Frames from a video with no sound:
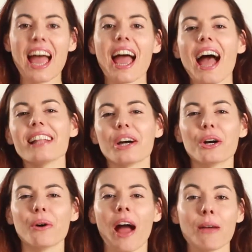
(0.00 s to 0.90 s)

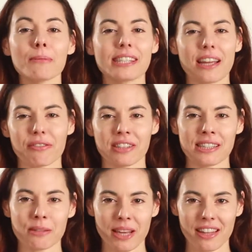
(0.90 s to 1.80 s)
Hello, I'm Stephanie
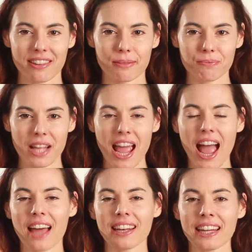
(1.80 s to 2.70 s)
Smith,
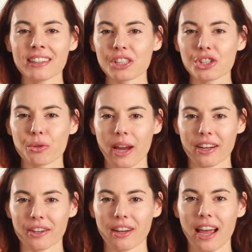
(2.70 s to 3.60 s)
an English
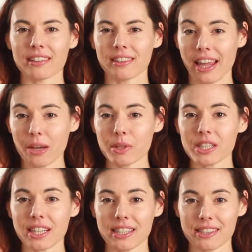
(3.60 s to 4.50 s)
trainer at
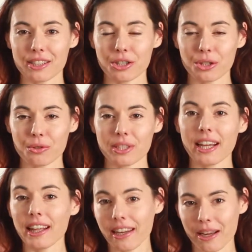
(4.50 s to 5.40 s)
Language Institute
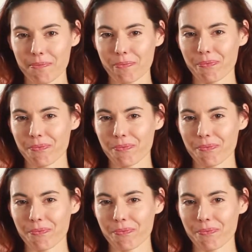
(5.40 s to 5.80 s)
i-diom.